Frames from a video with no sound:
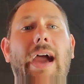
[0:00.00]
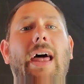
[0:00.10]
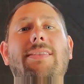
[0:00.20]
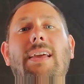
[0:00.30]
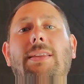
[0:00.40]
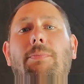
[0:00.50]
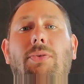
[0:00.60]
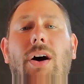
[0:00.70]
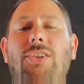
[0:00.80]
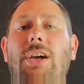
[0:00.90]
and I think the
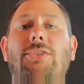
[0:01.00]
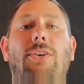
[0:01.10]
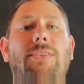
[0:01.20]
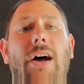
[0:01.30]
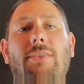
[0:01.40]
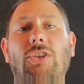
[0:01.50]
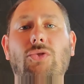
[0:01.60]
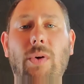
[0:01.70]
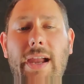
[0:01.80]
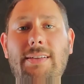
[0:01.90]
project turned out
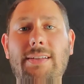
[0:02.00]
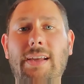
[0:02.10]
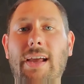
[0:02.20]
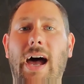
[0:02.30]
great.